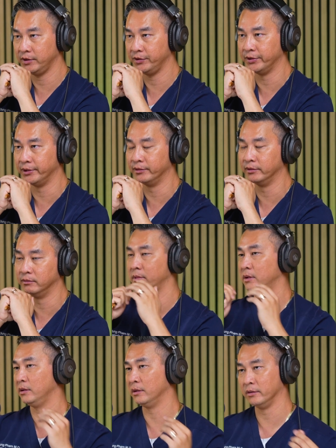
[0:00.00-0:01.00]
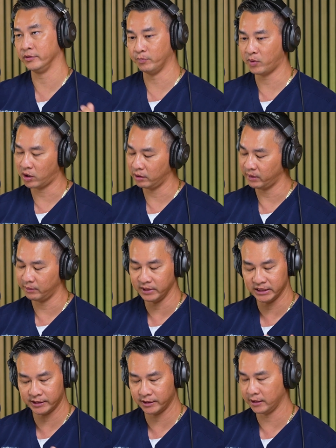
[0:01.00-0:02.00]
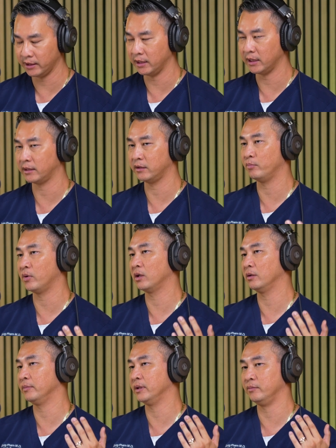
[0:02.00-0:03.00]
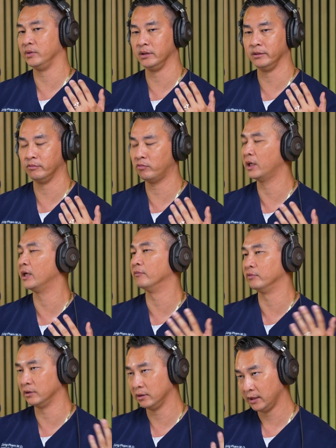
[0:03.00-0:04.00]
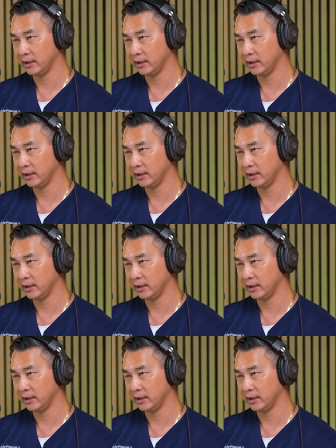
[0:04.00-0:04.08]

You know, your partner may be sick, your partner may be whatever.